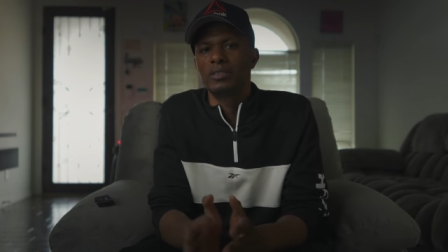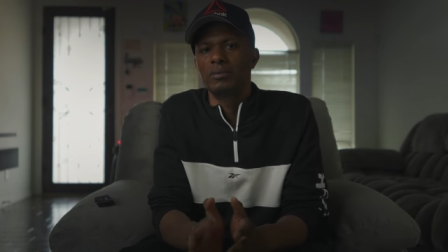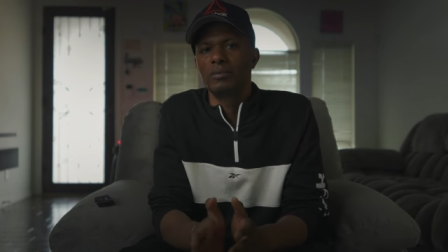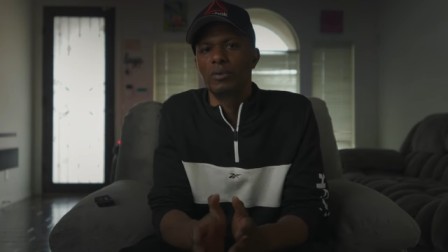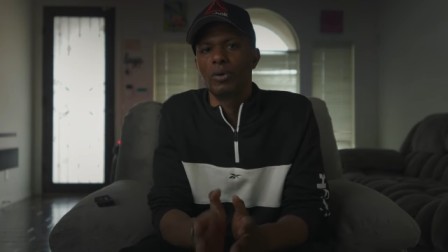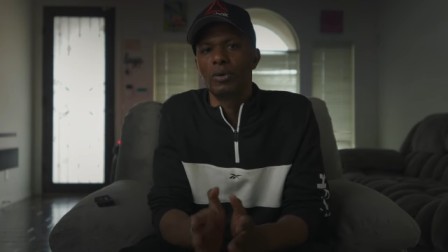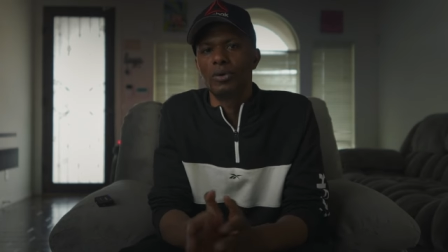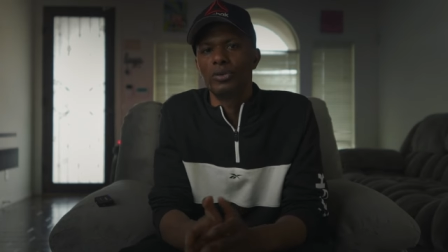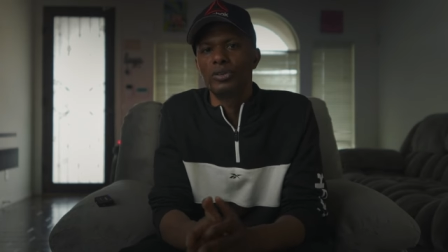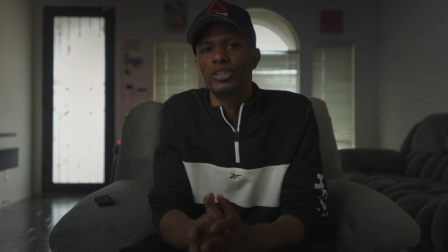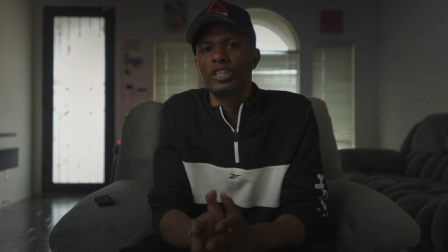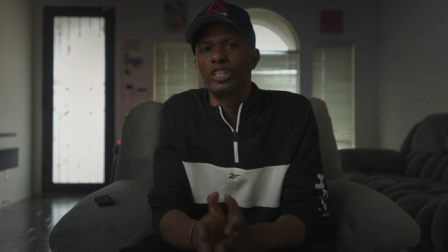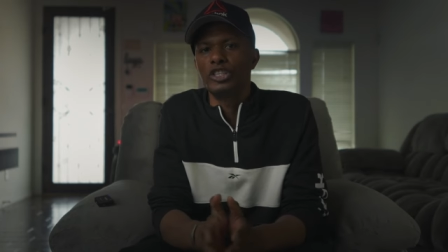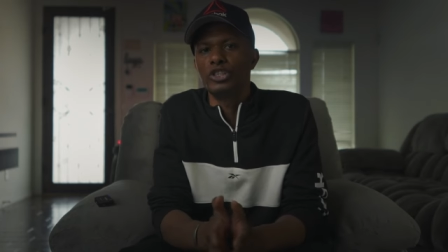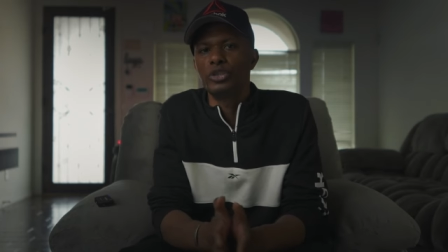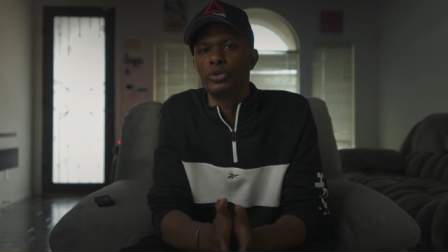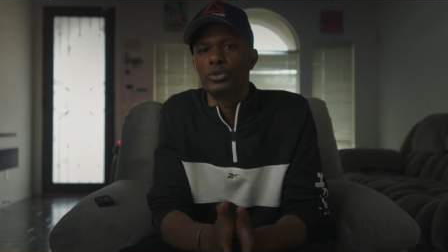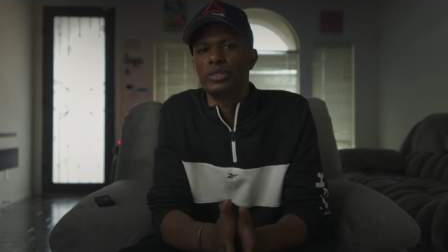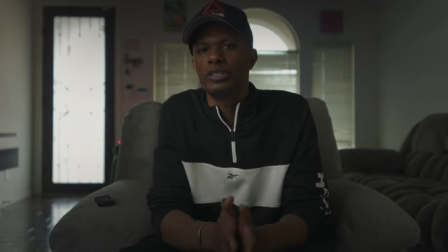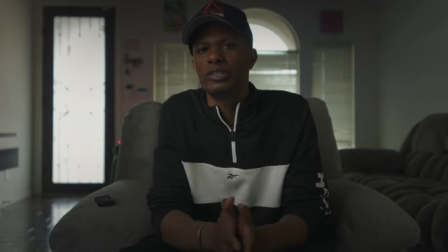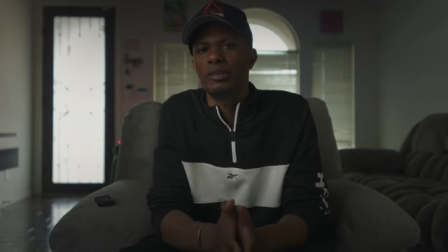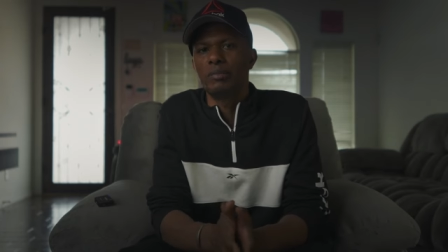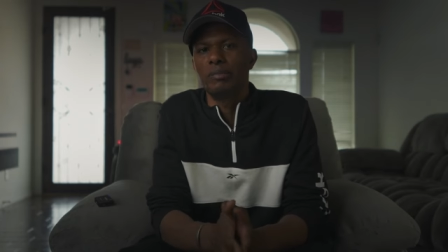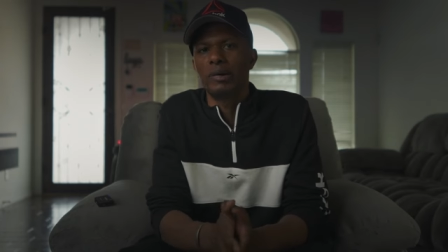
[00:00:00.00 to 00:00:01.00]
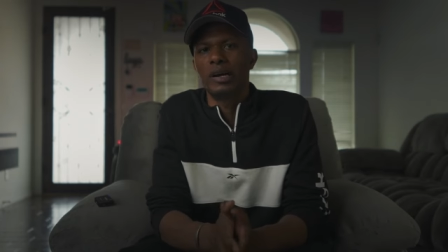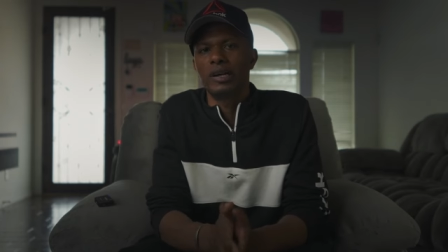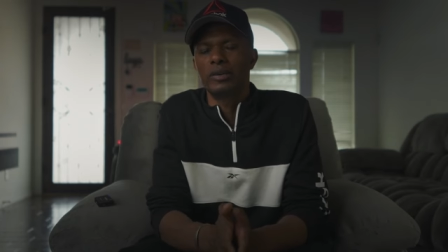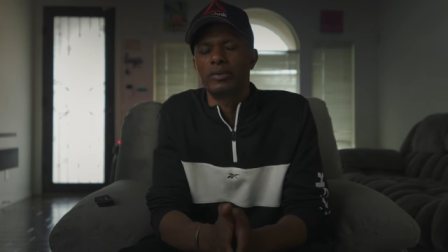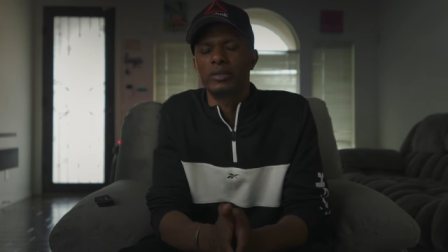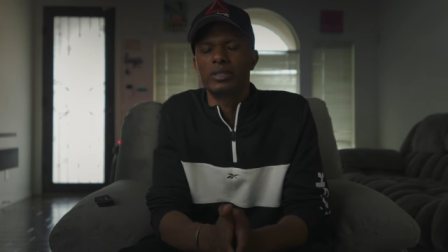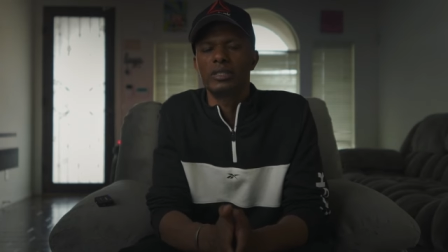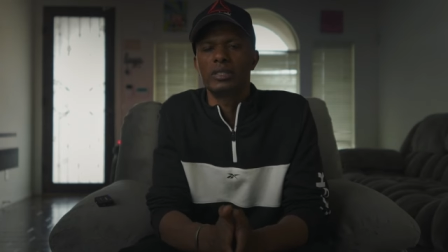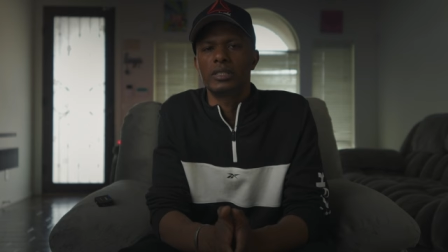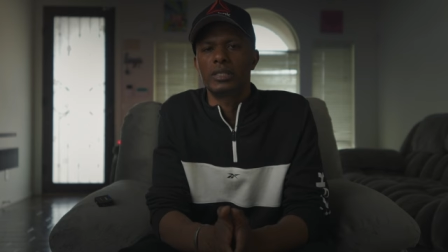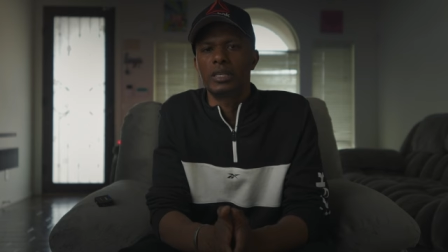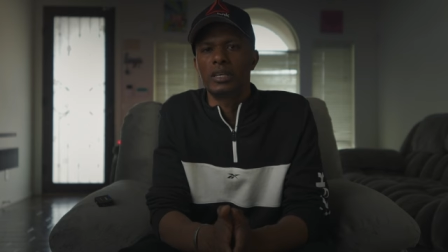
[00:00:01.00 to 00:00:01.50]
only using the
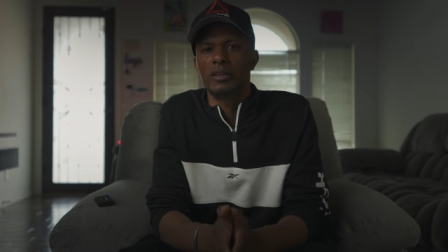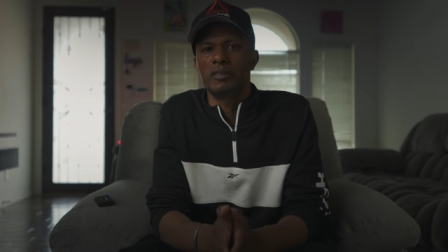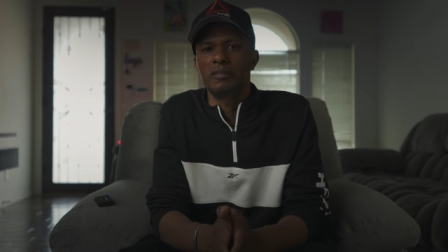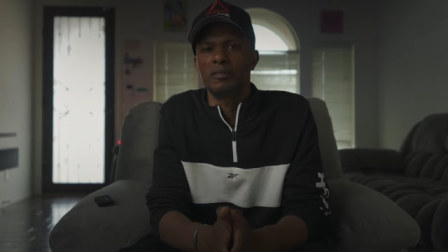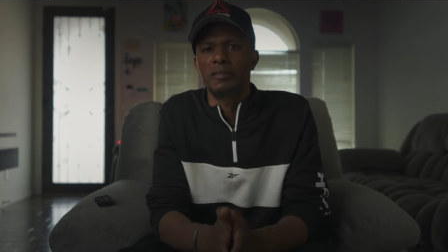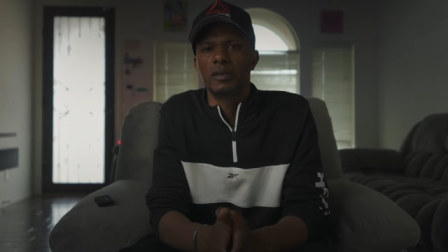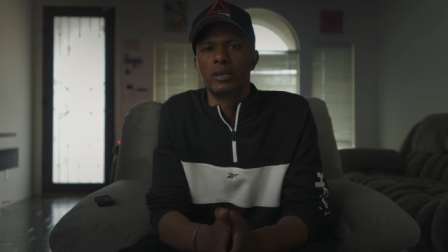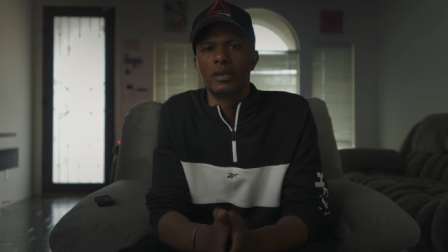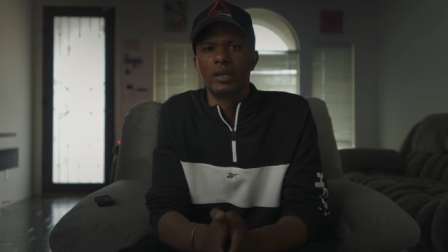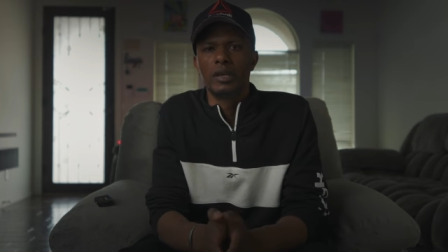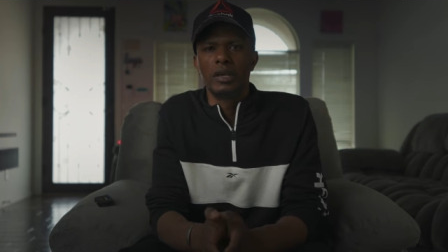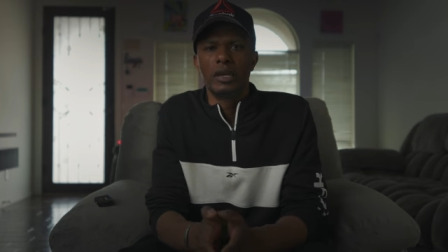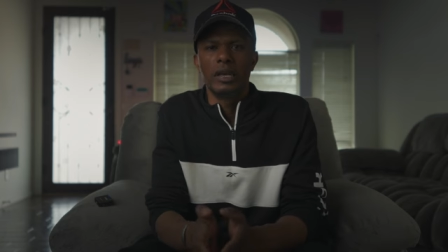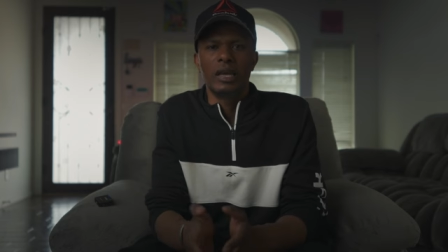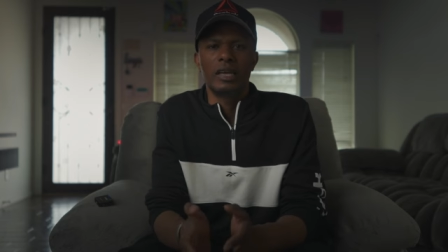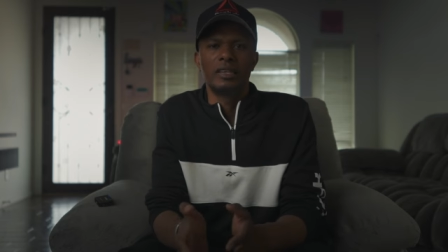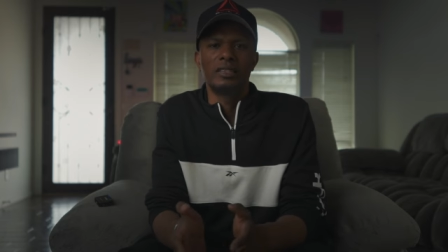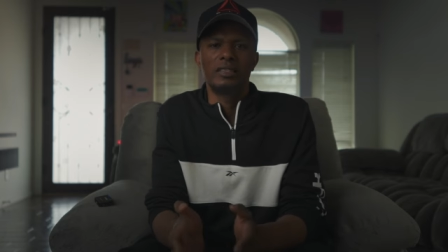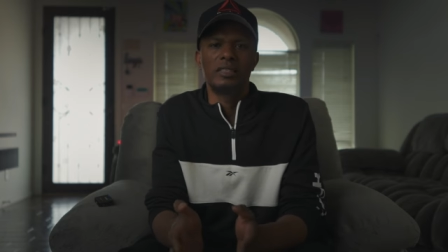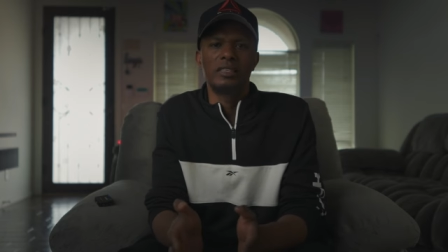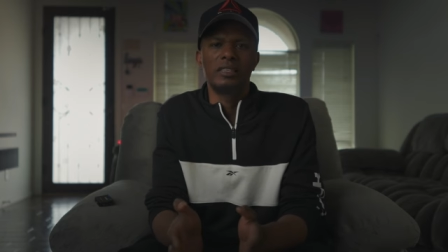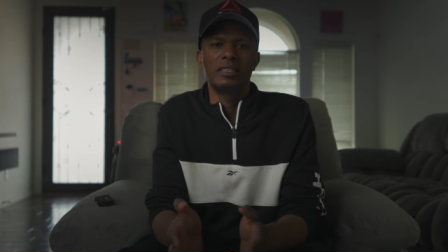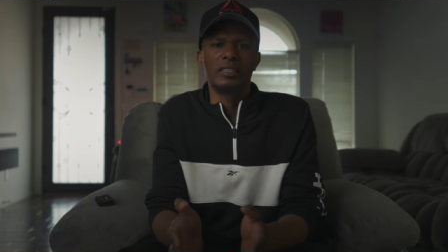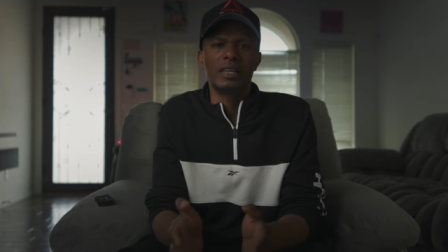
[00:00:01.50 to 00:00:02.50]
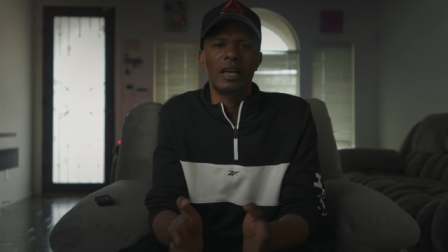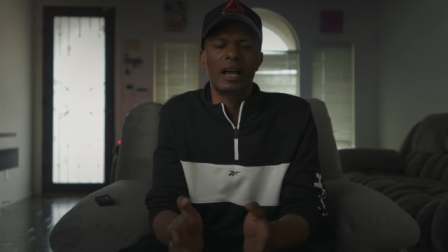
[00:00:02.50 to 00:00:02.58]
battery itself. And since